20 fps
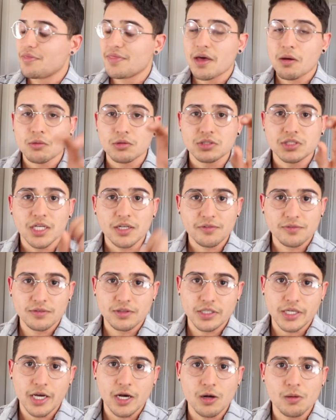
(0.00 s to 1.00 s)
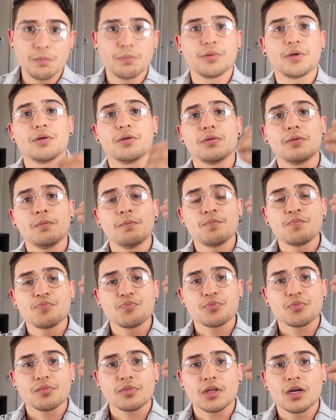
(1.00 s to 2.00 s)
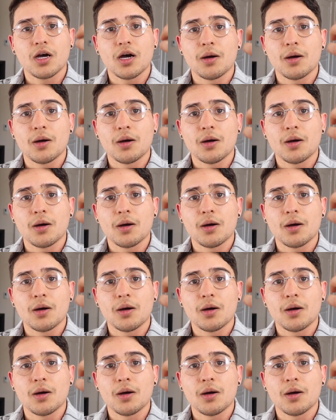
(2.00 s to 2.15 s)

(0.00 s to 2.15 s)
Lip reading: and that will definitely help you